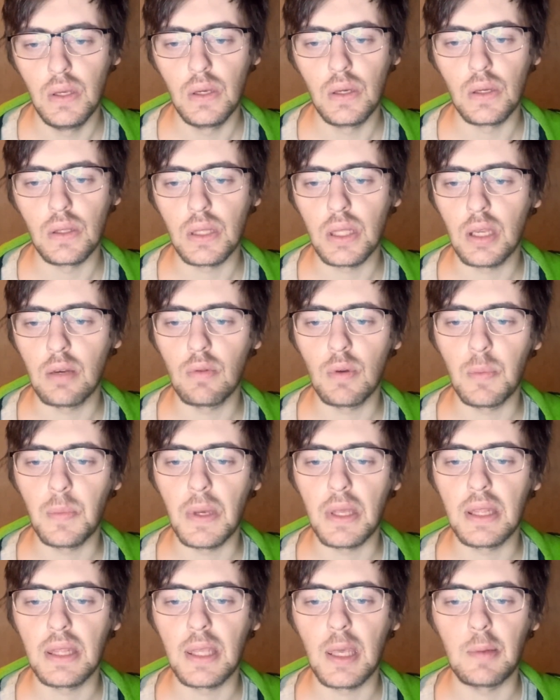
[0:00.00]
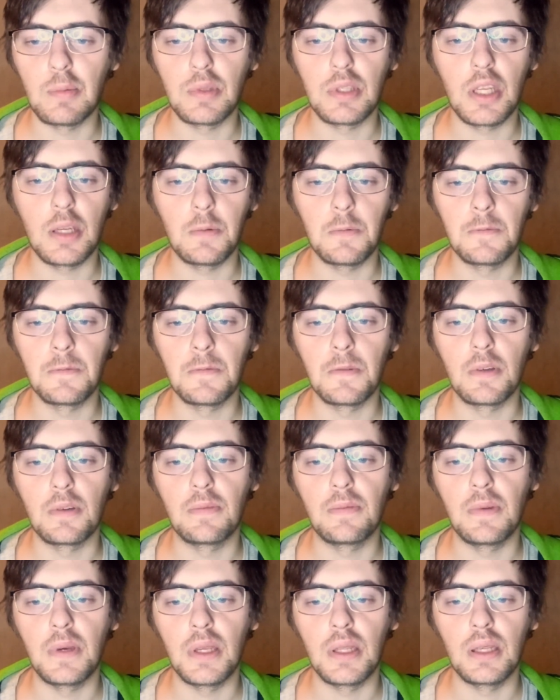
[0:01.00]
and there will be times for
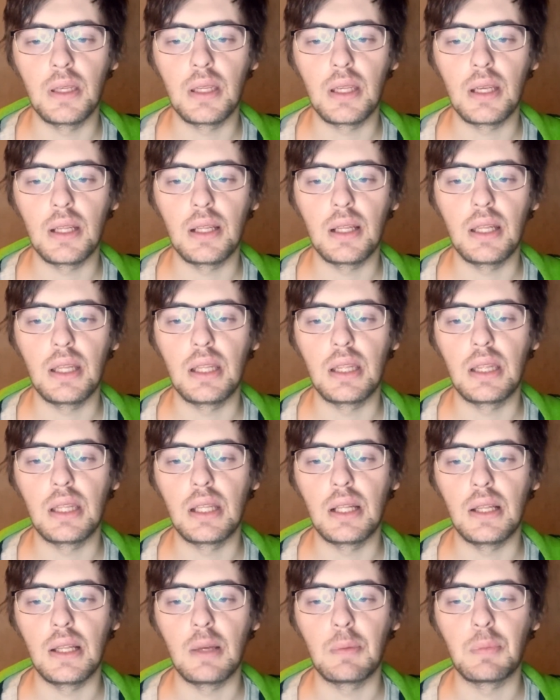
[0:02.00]
when I'll talk